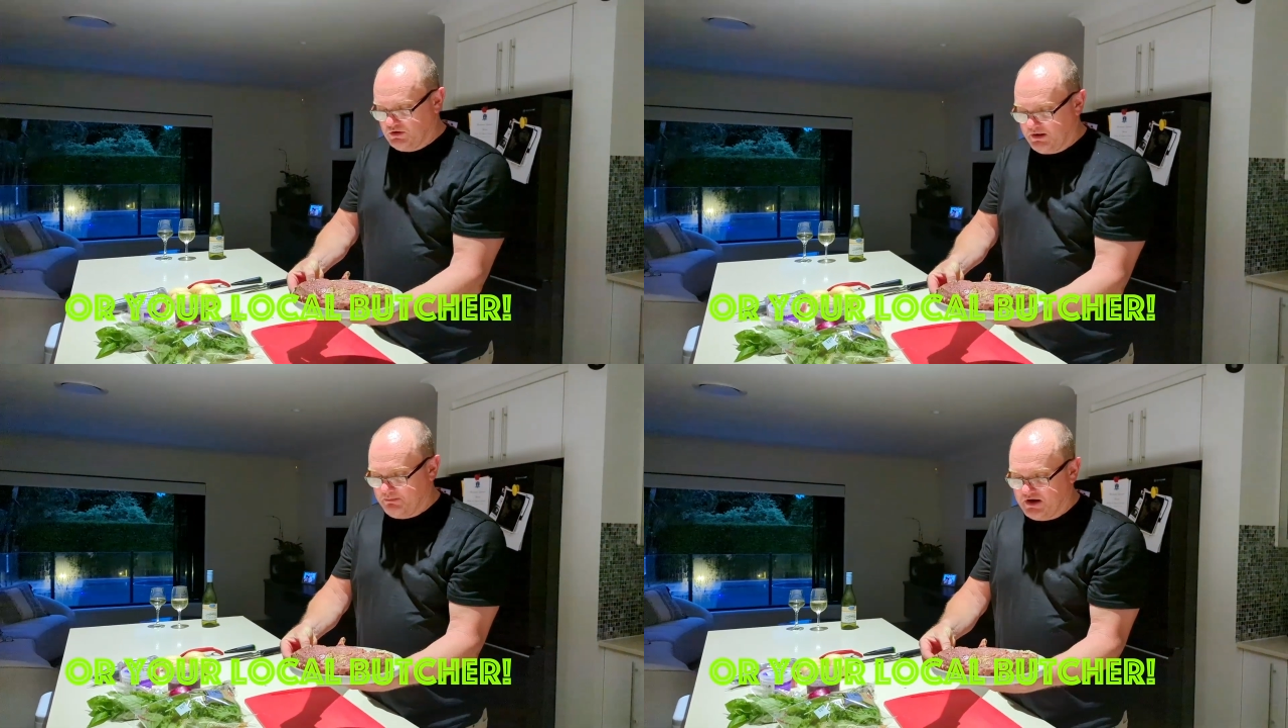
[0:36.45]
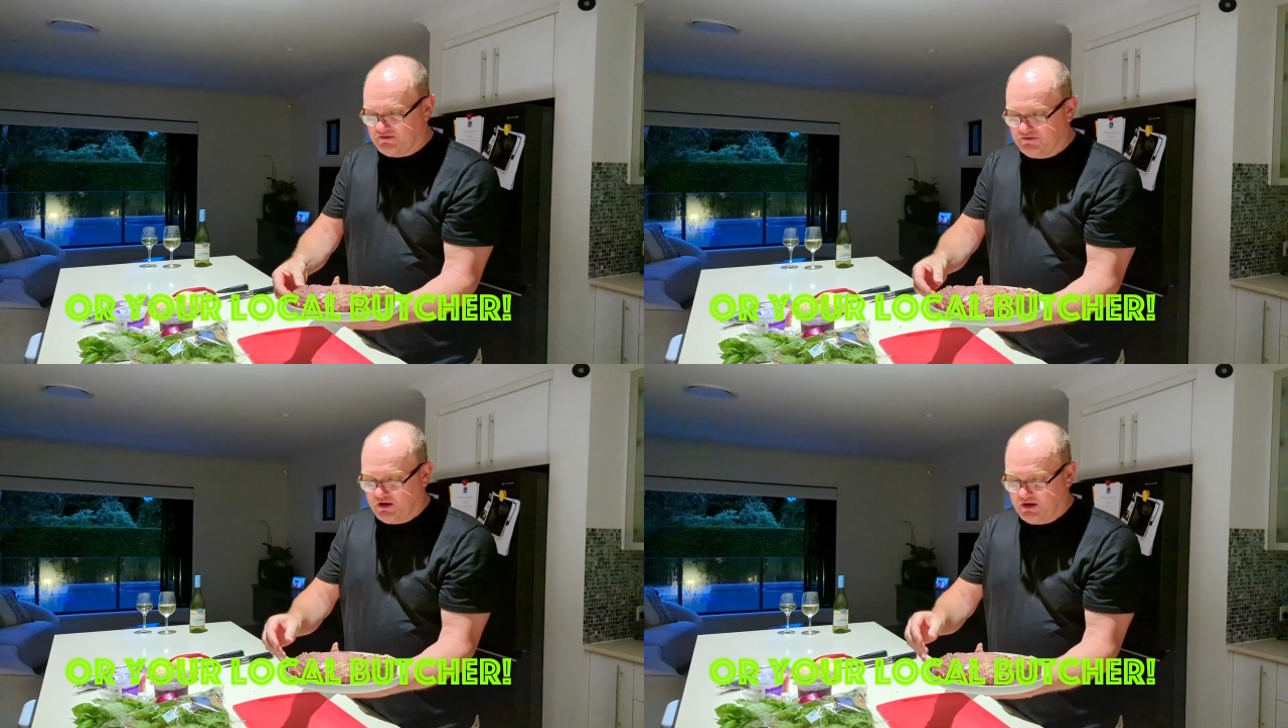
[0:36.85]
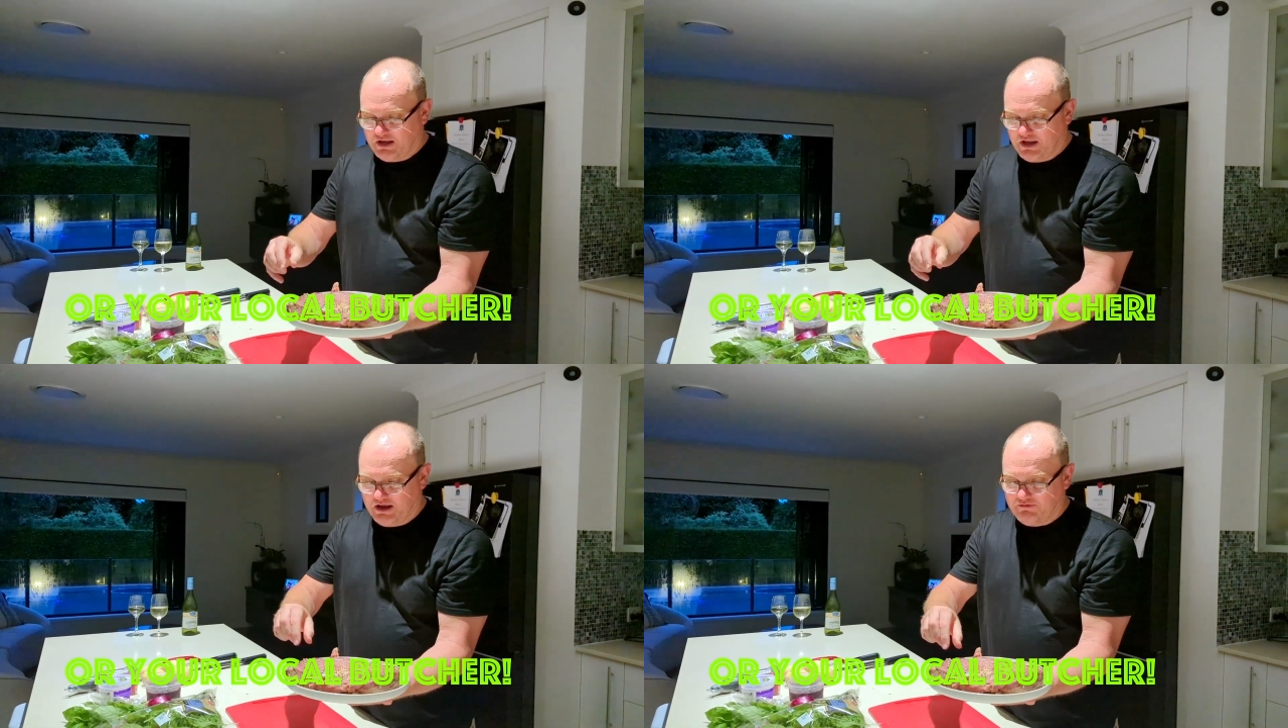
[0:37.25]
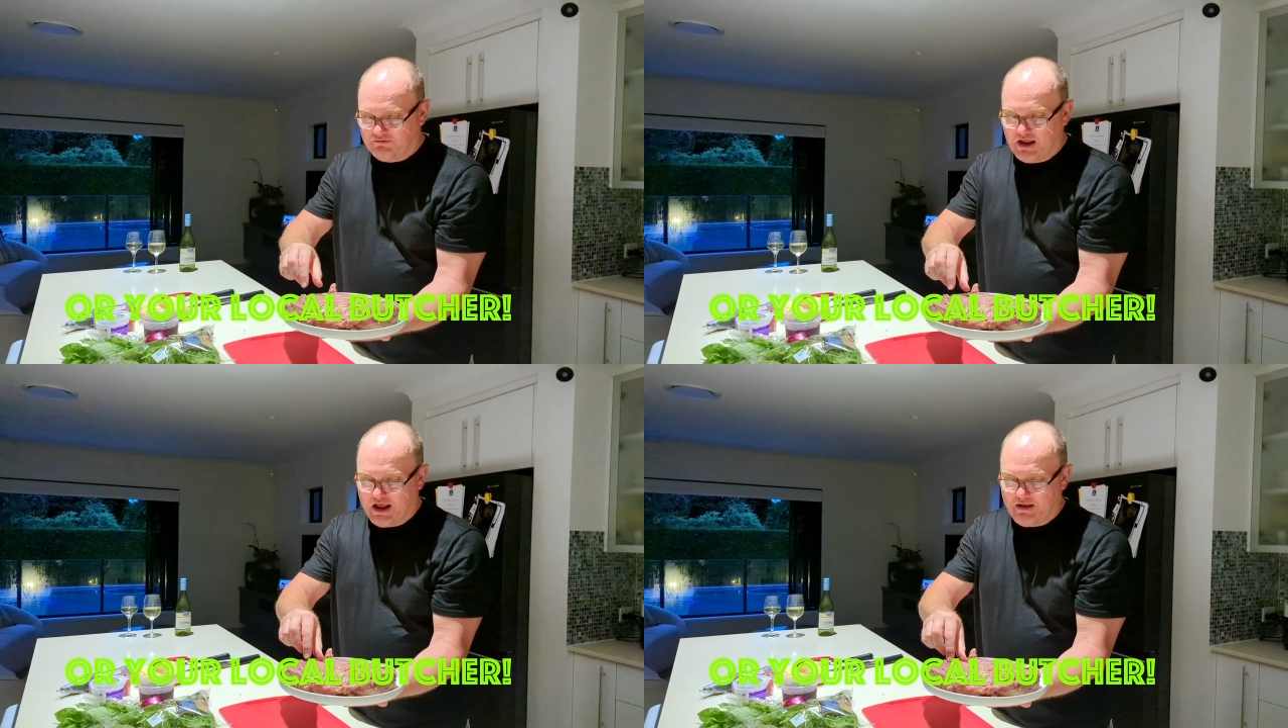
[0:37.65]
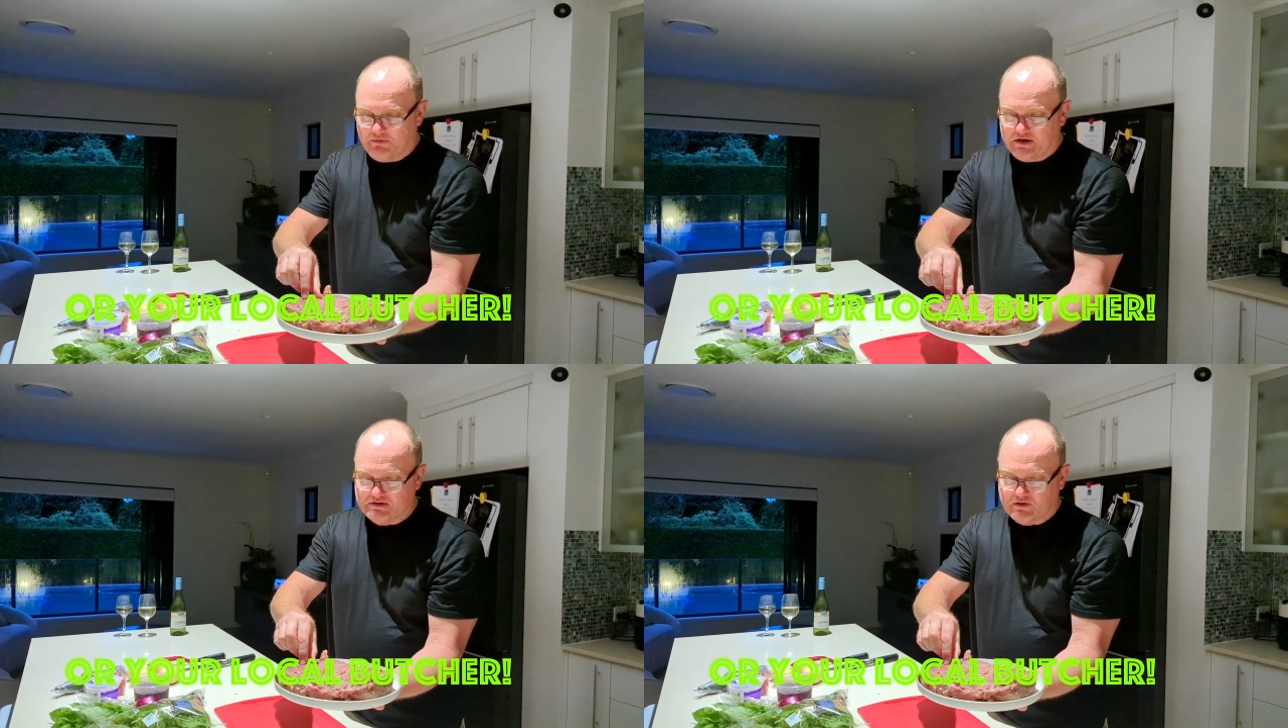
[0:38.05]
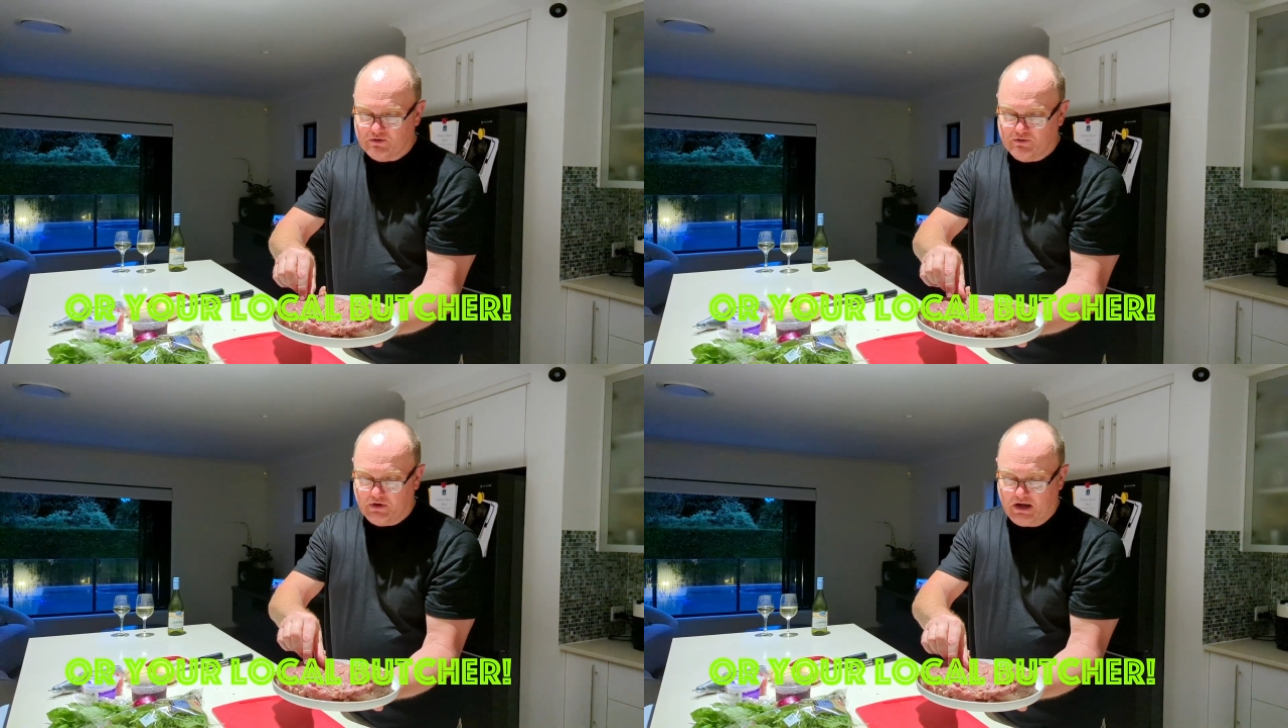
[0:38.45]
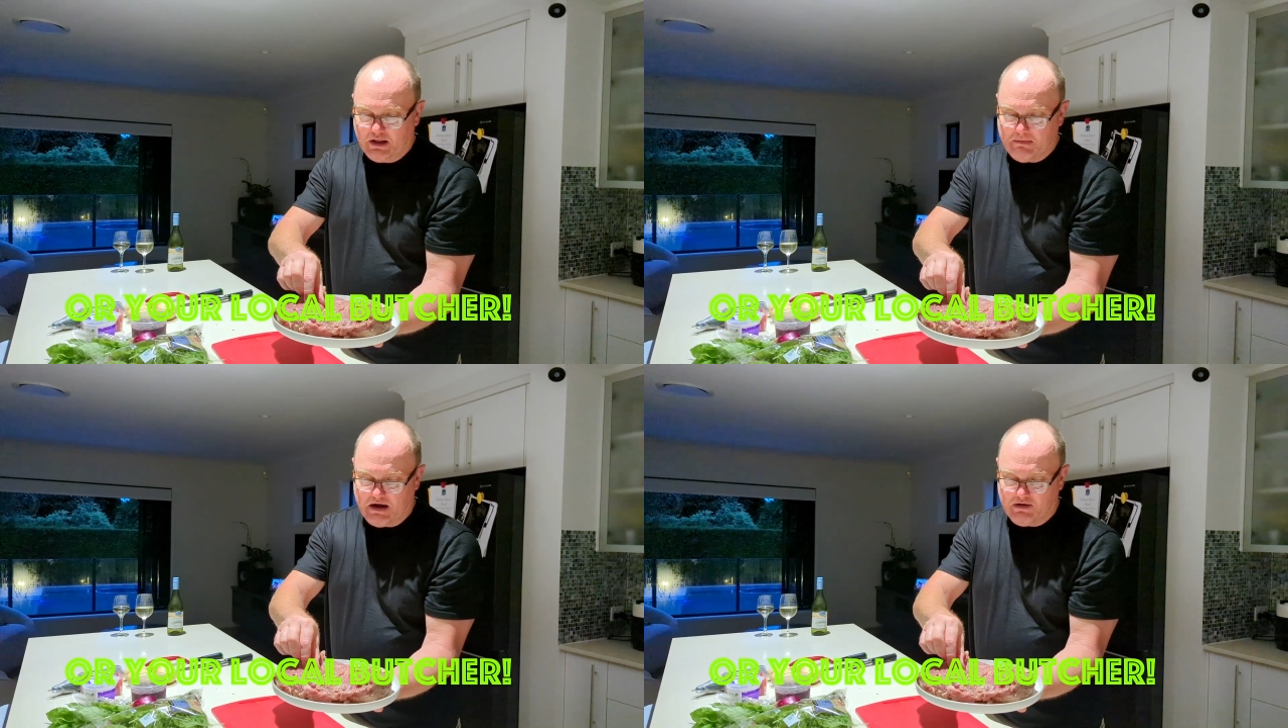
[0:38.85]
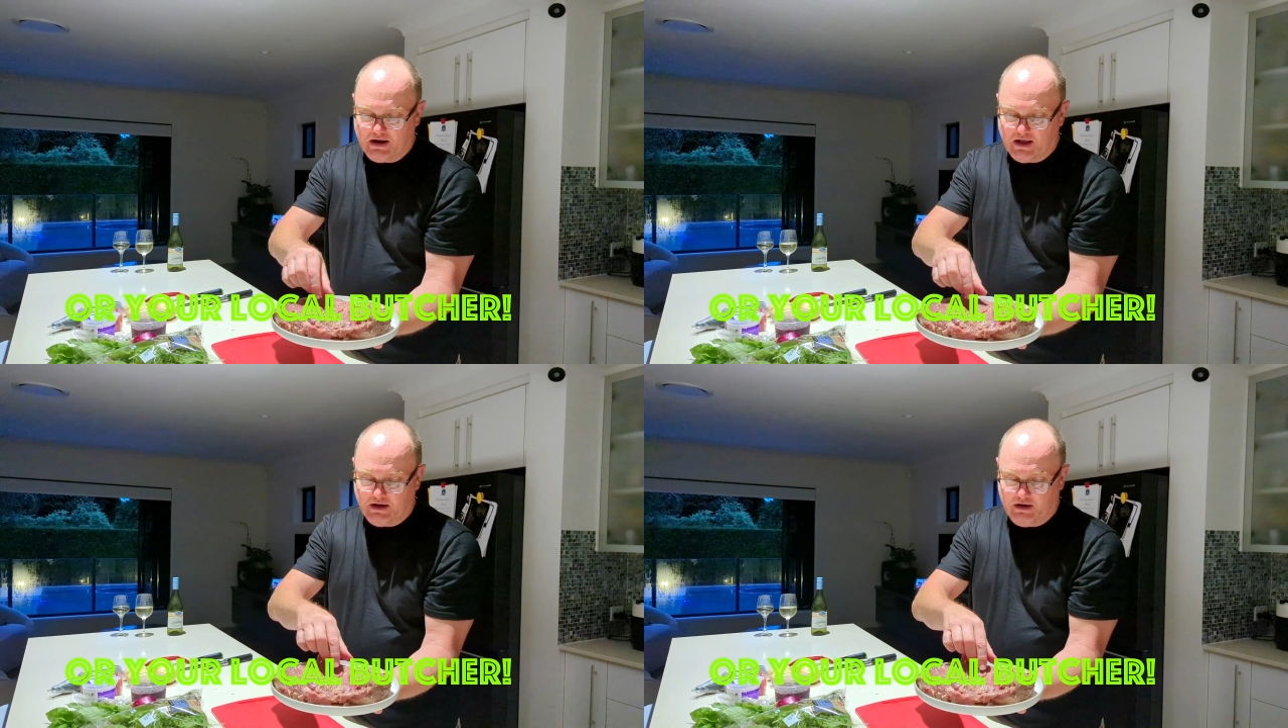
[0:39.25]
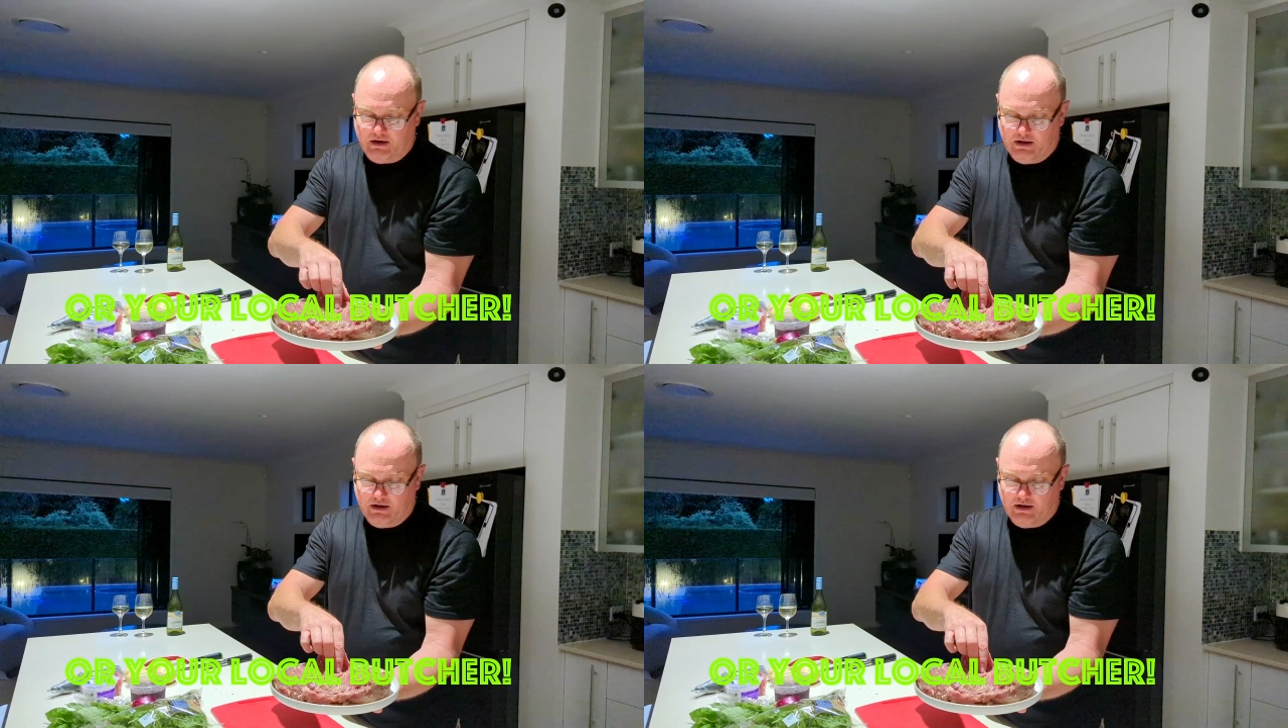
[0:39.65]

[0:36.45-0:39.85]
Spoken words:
a butterflied leg of lamb that is already marinated